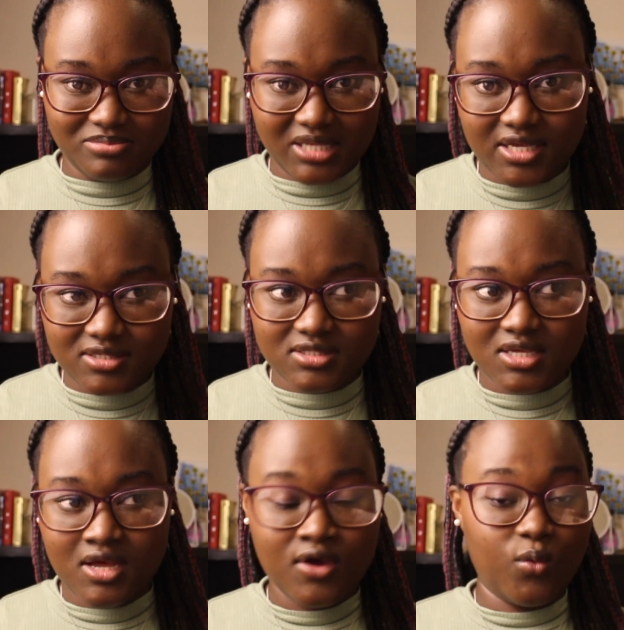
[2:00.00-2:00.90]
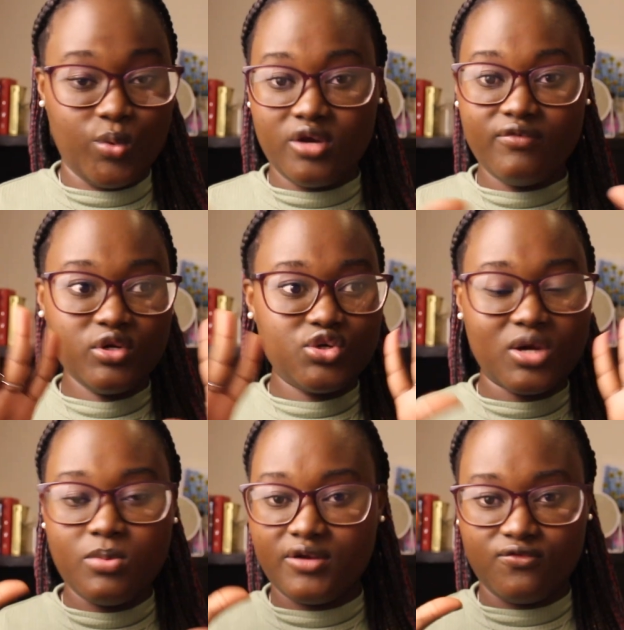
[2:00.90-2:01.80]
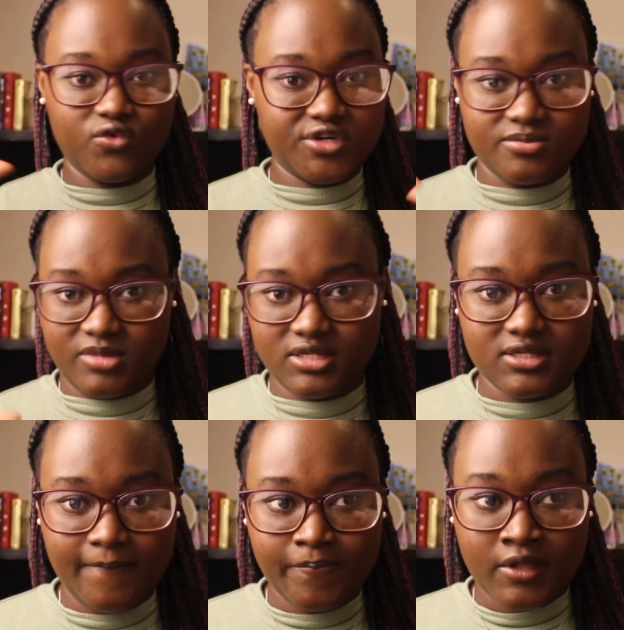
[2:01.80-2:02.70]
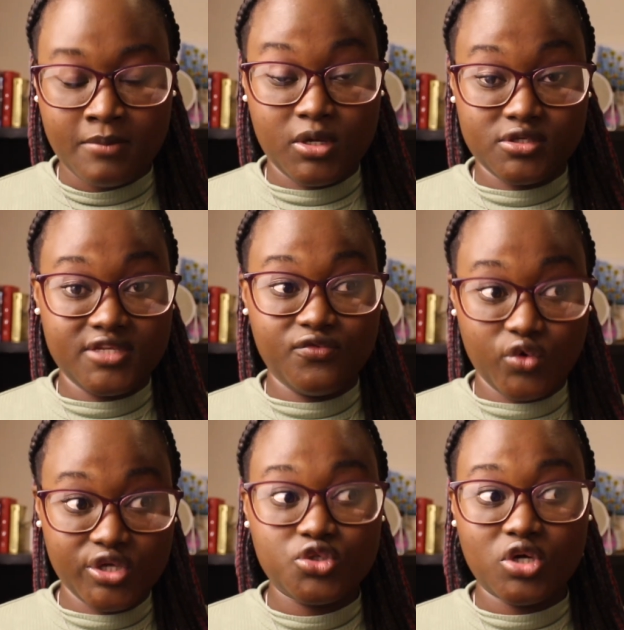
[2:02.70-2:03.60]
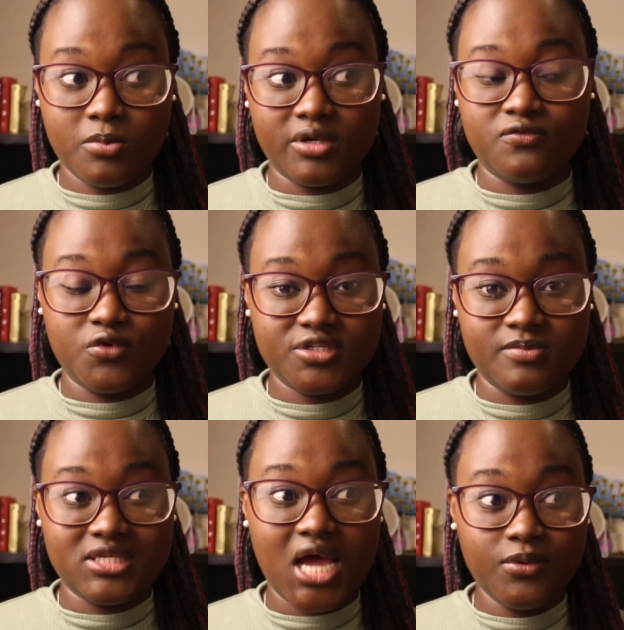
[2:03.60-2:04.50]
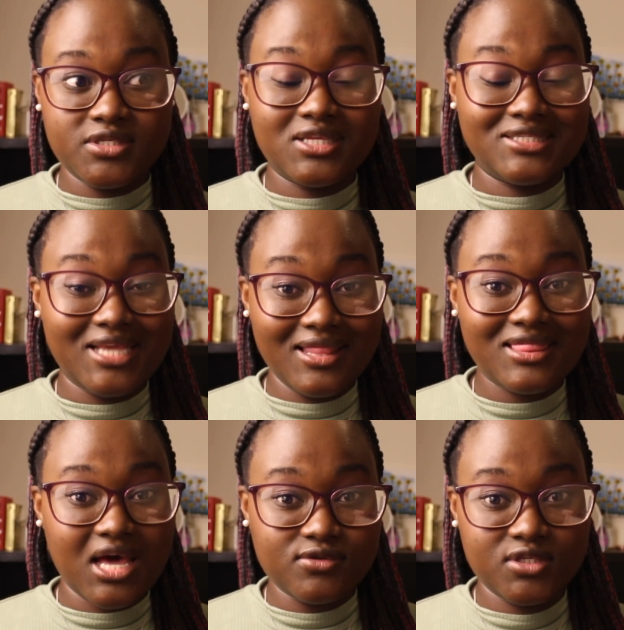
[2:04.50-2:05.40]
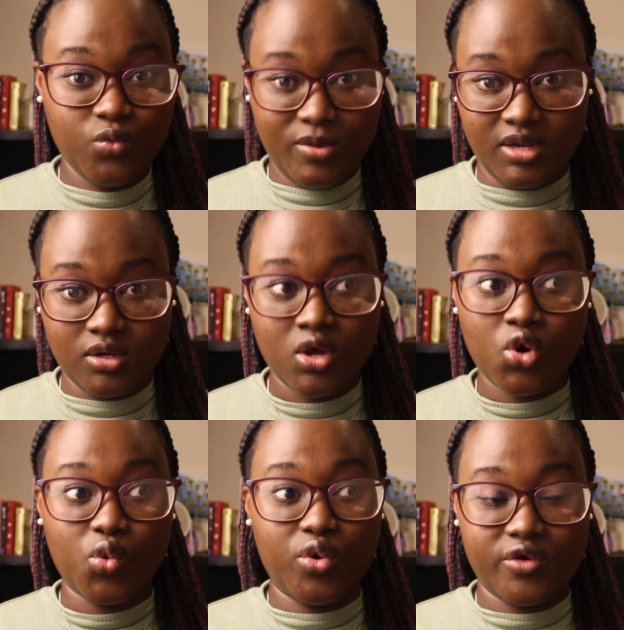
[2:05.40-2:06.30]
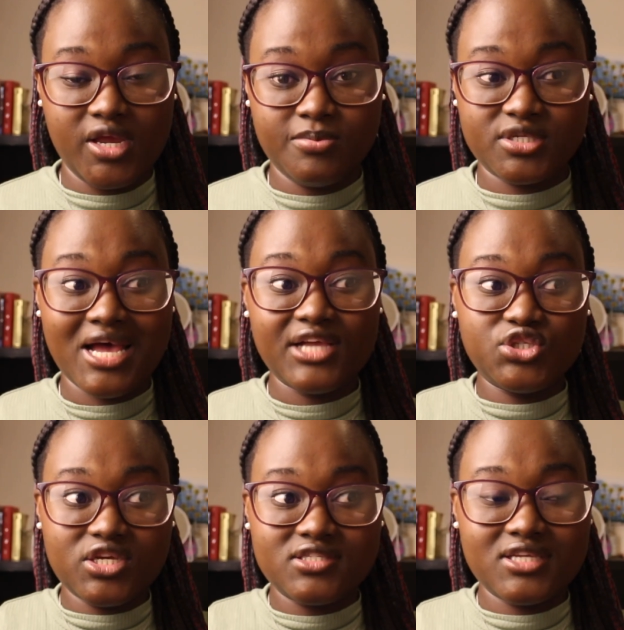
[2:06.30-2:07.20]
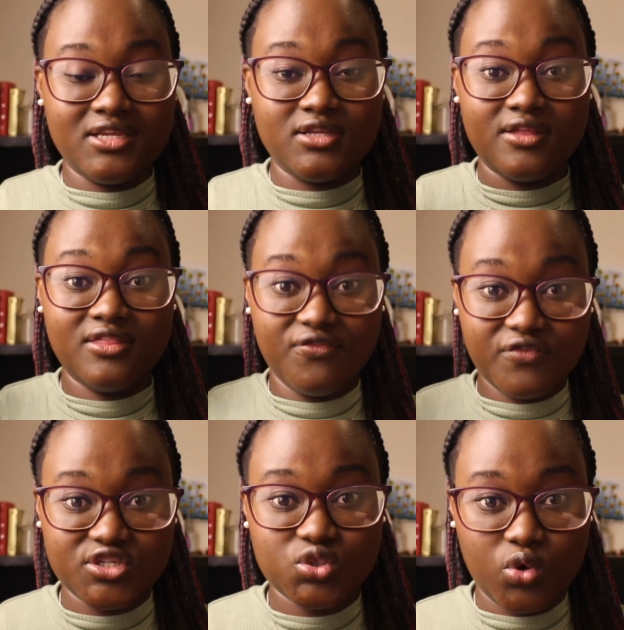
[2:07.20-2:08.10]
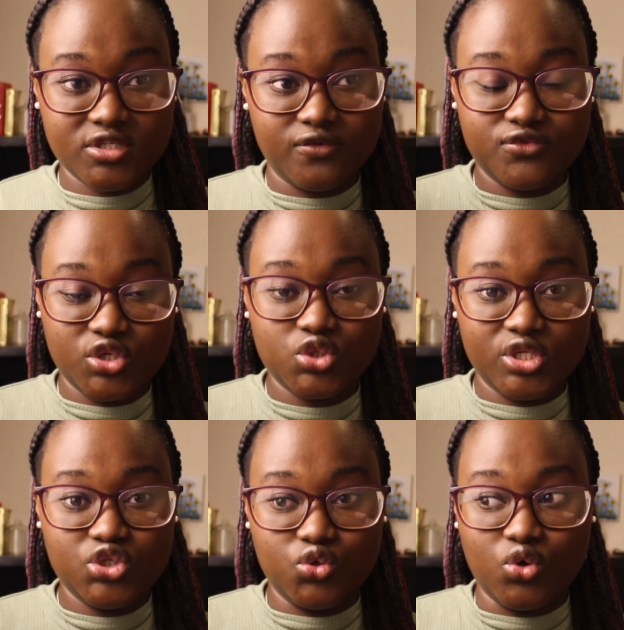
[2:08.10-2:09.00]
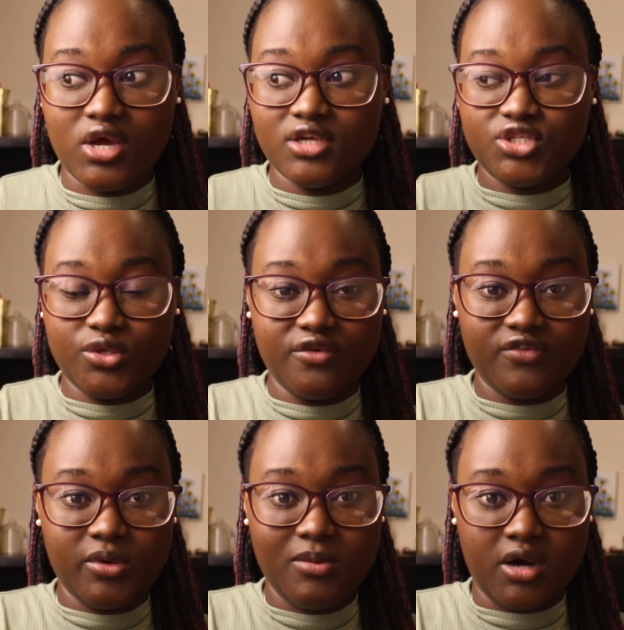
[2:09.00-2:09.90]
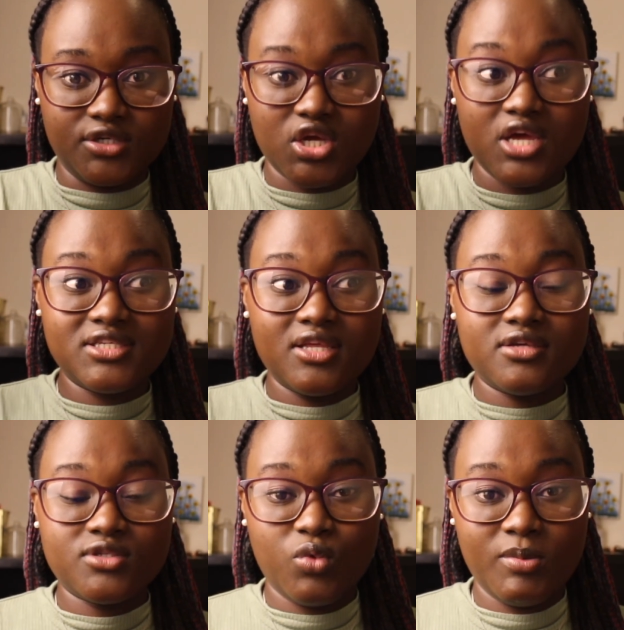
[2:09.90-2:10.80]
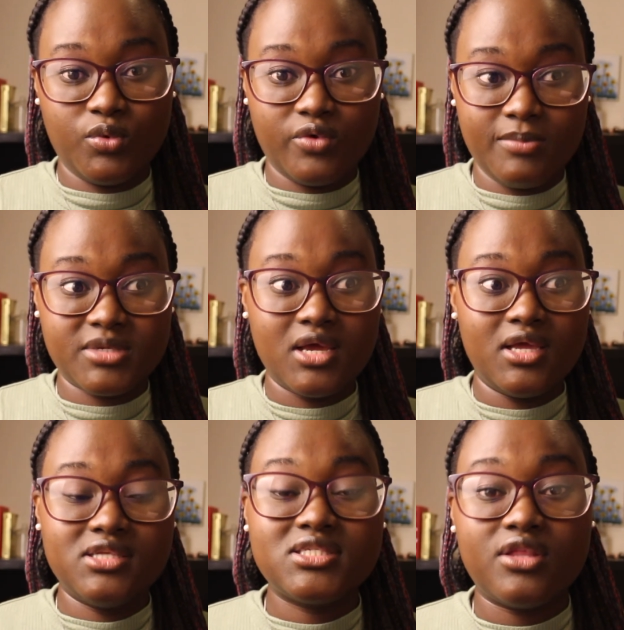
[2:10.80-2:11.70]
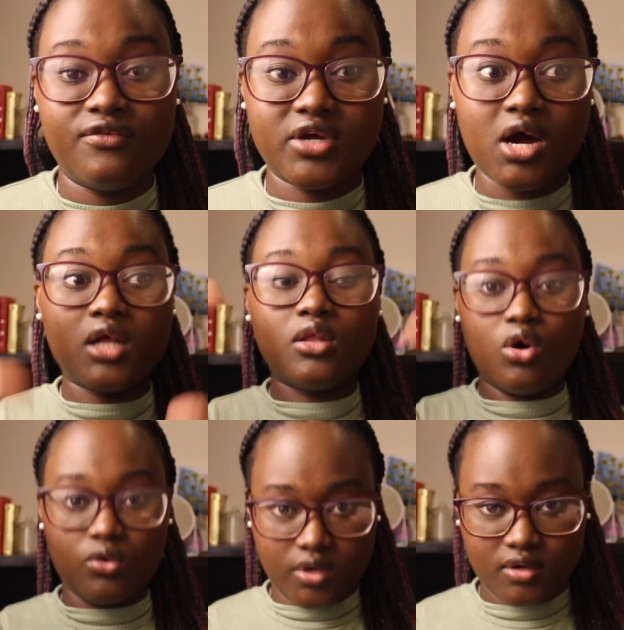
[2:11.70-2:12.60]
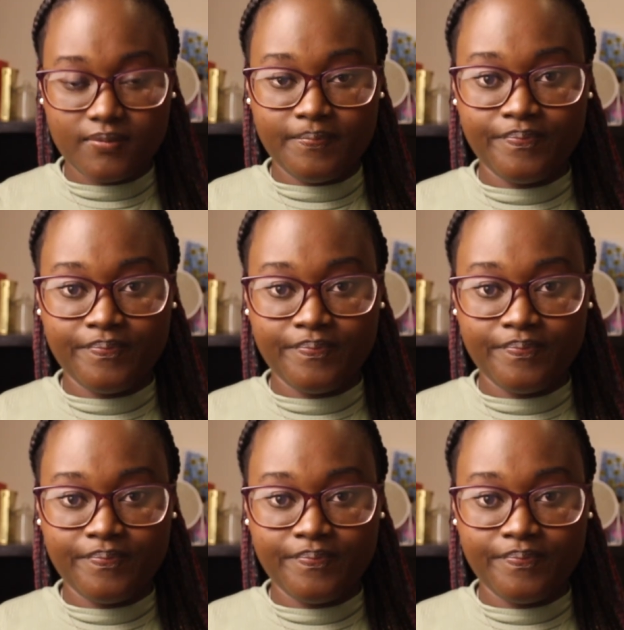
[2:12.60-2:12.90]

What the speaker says: in place. We're not even going to talk about enforcement. Because if we're going to talk about enforcement, how is it that 10,000 women were raped just in the first quarter of 2022, January, February, March? 10,000 women were raped in South Africa alone.